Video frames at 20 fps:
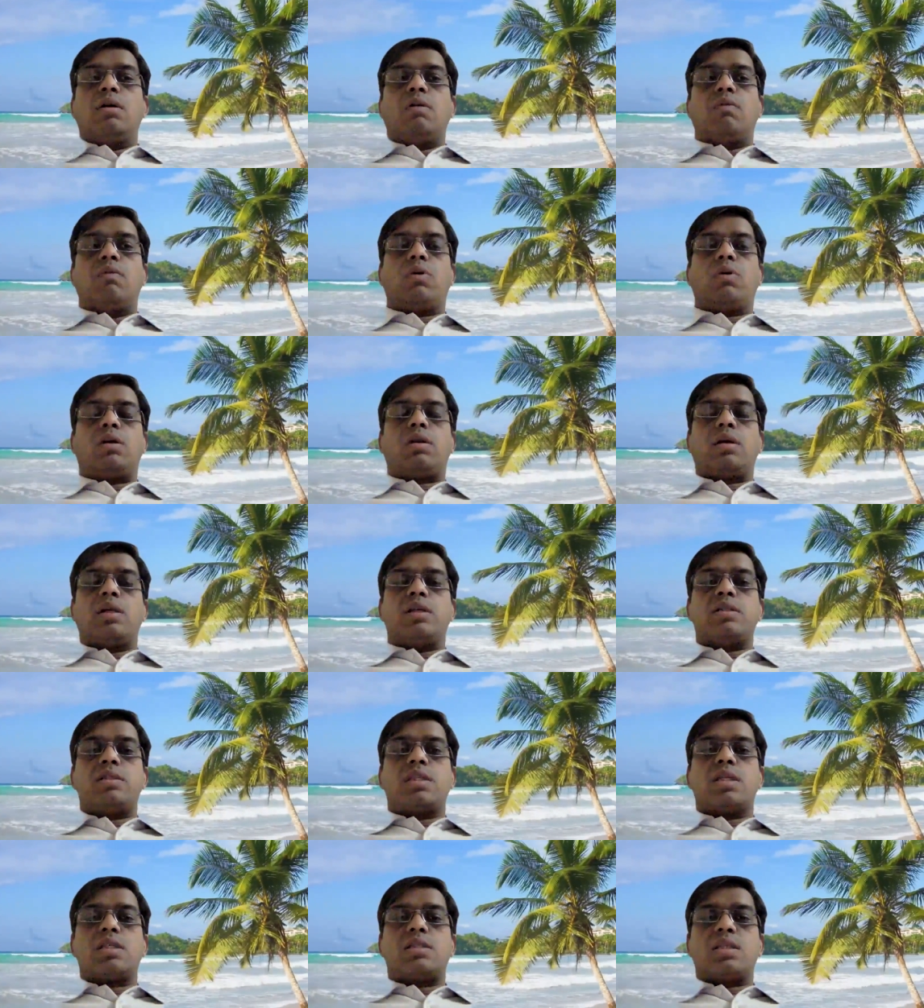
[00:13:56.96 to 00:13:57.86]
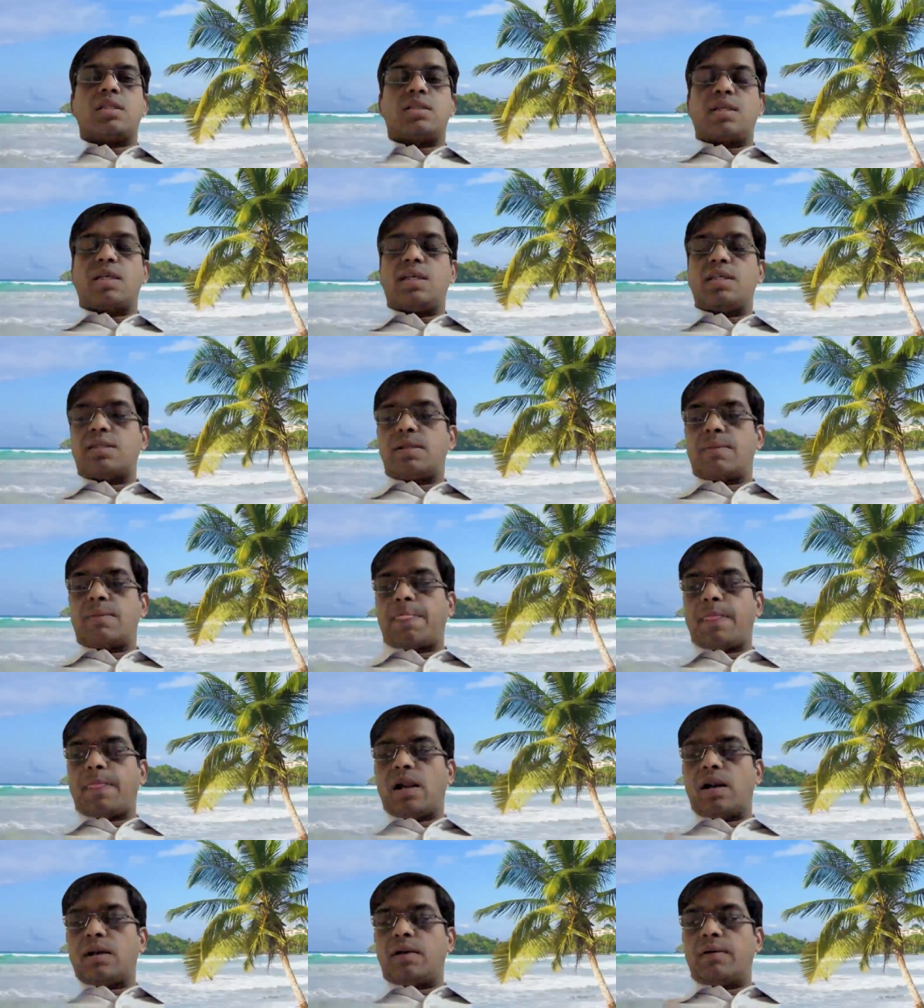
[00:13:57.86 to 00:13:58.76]
what is this disease
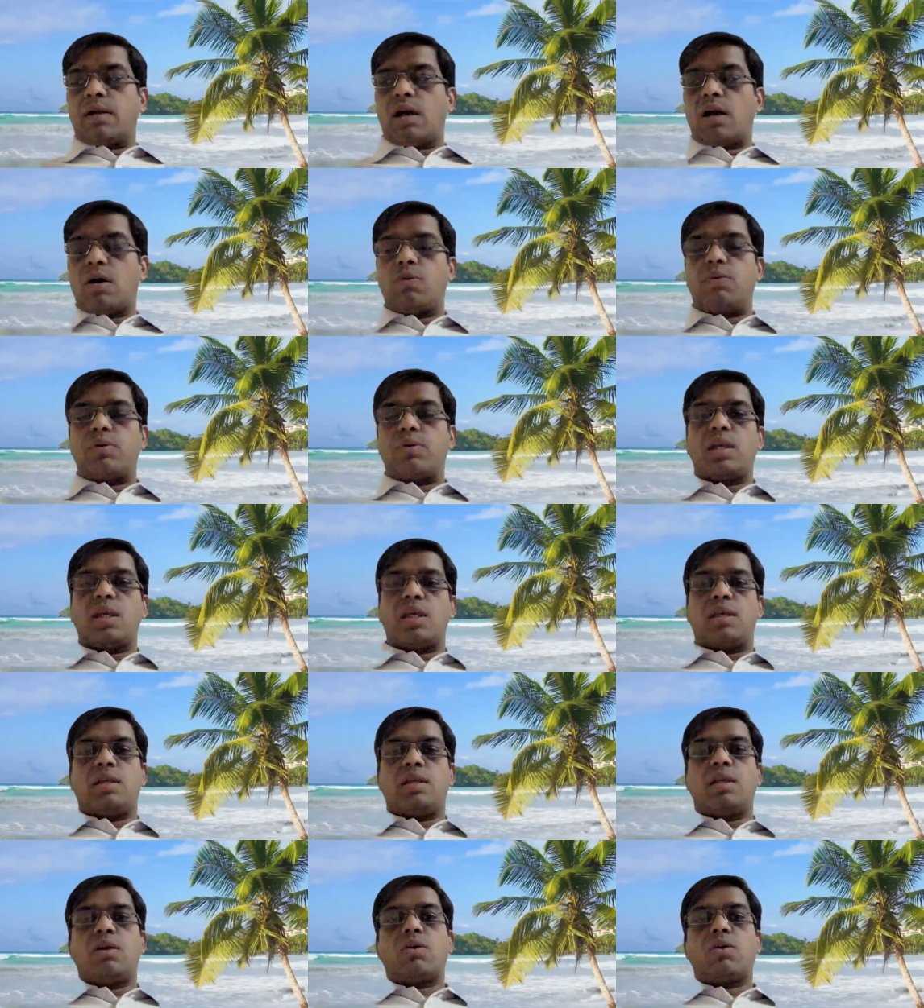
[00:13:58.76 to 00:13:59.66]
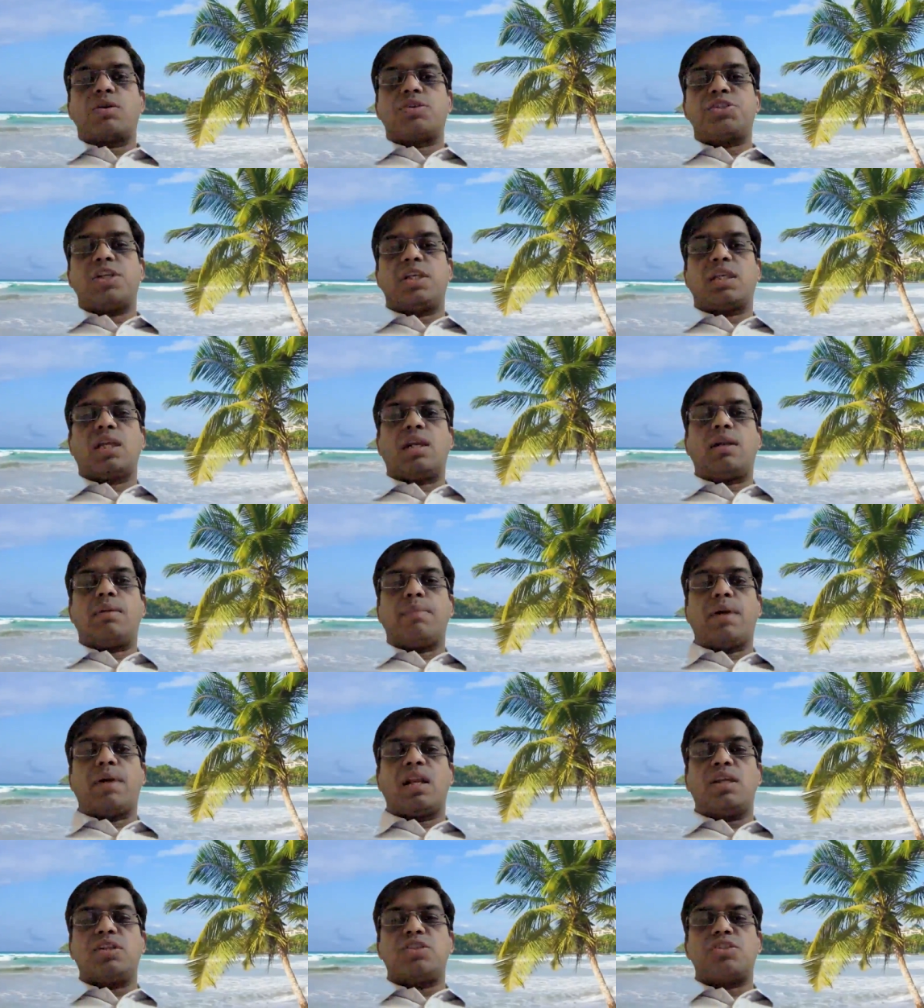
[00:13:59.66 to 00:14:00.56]
and how he or she can
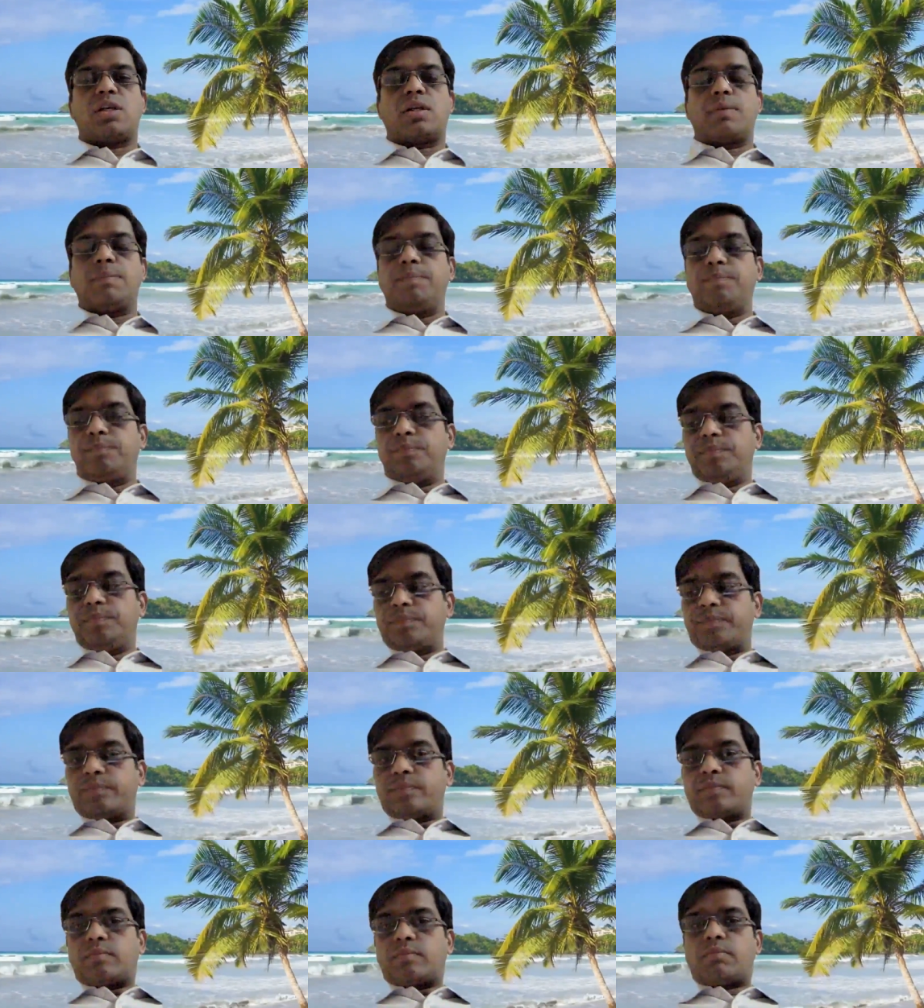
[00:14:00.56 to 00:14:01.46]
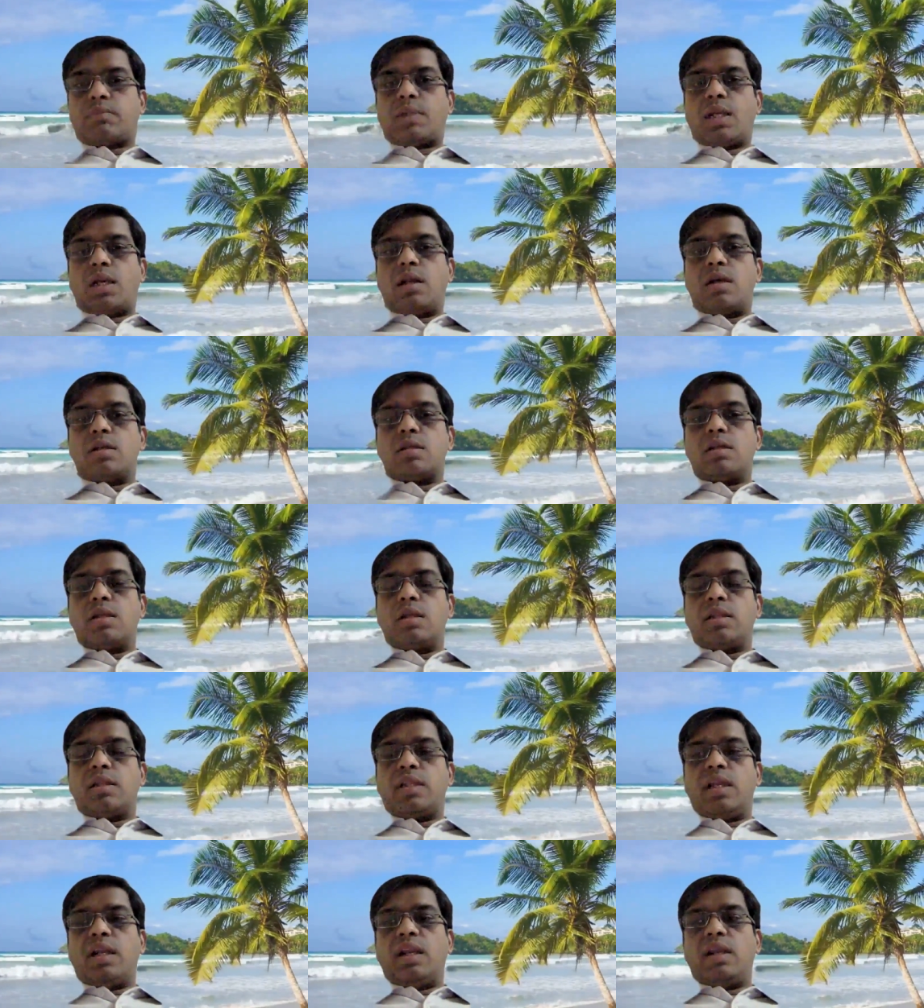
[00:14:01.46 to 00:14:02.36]
manage it.
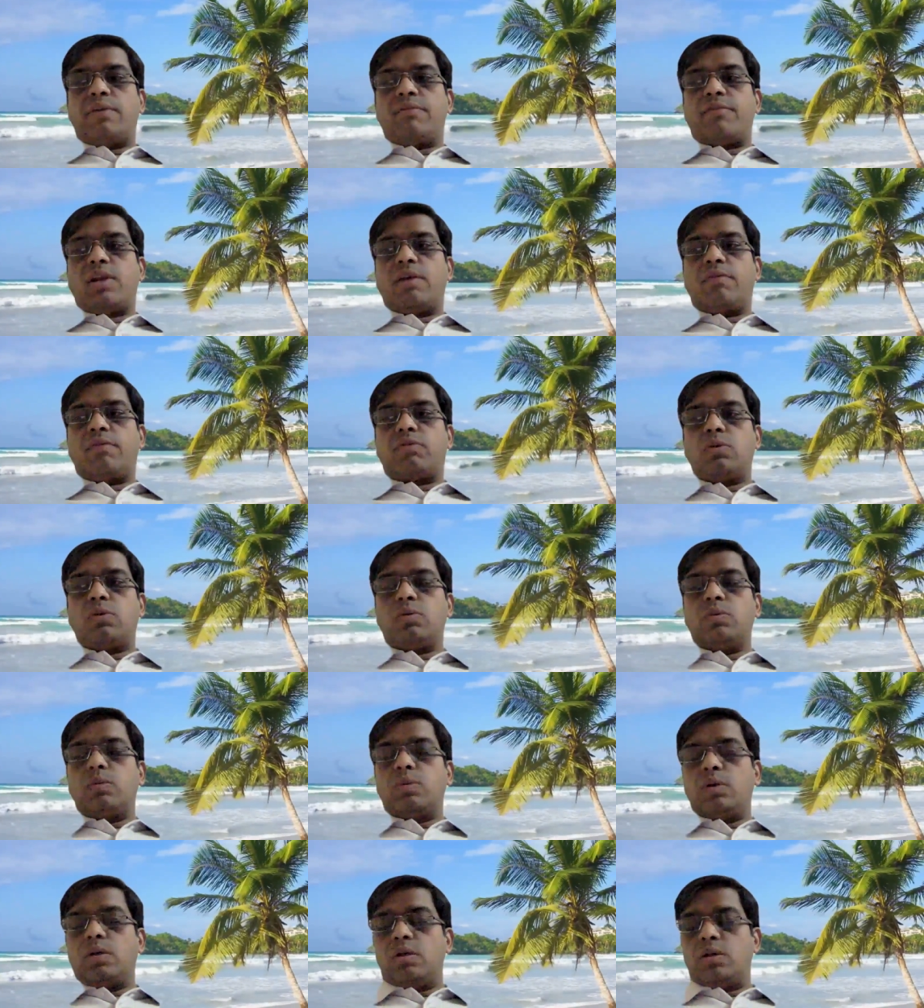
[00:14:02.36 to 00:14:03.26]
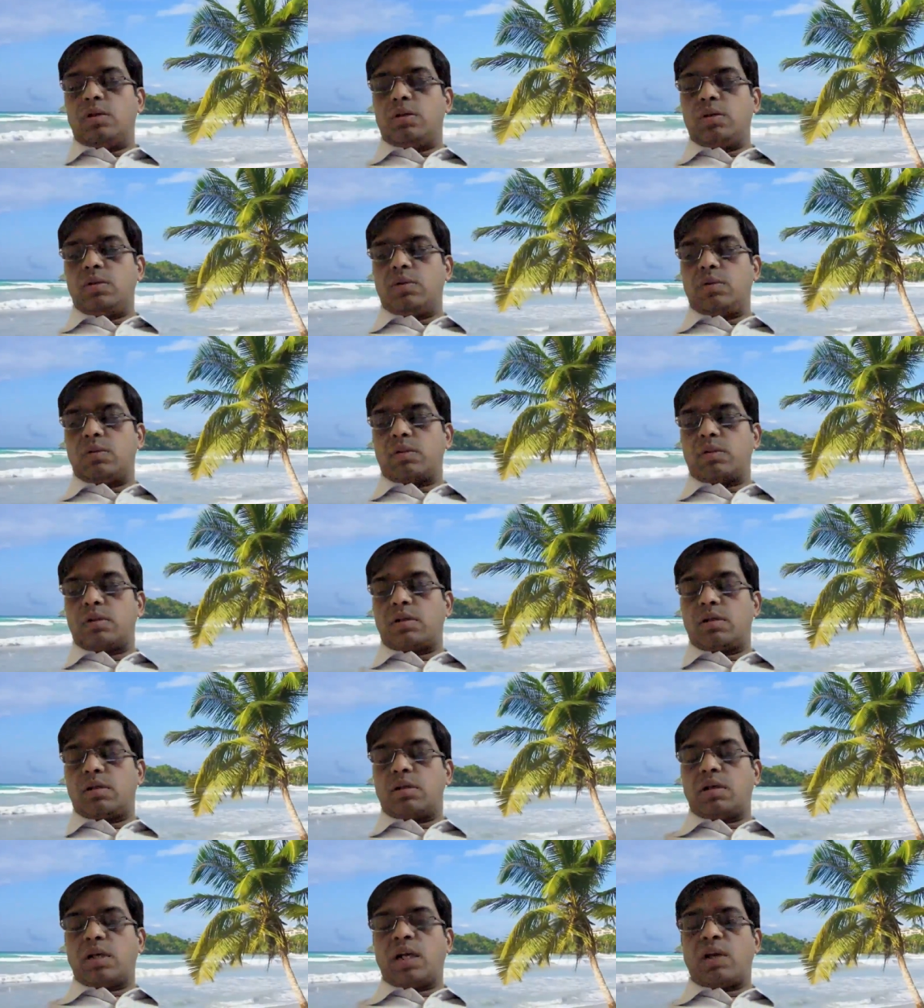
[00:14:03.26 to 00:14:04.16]
Then we have to
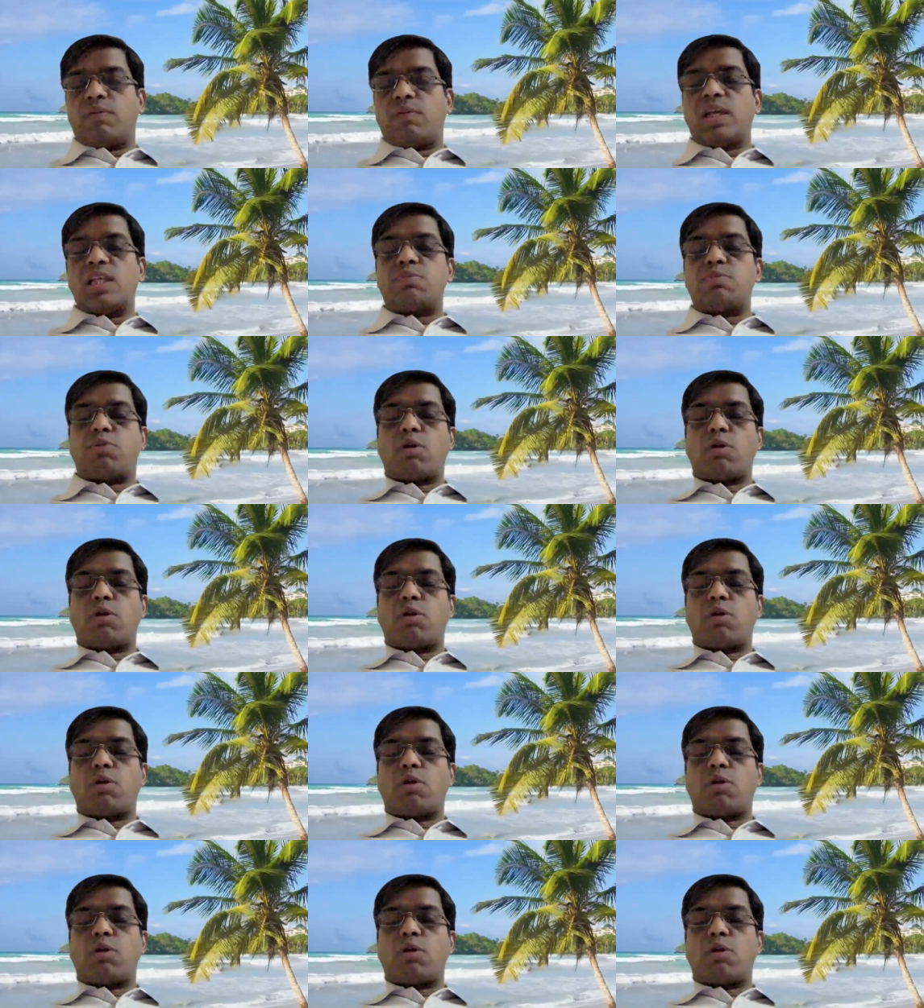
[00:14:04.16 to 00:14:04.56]
advise